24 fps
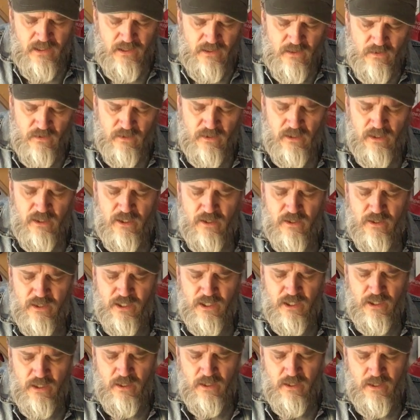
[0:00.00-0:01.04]
You'll look
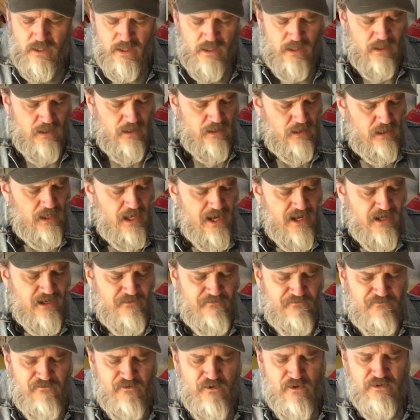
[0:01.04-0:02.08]
like a
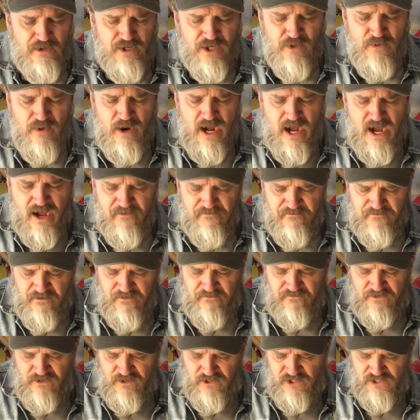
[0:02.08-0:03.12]
photograph
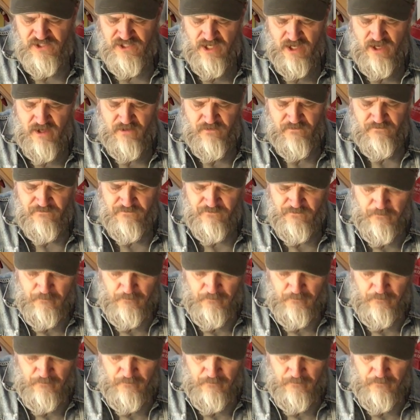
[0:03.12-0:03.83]
of yourself,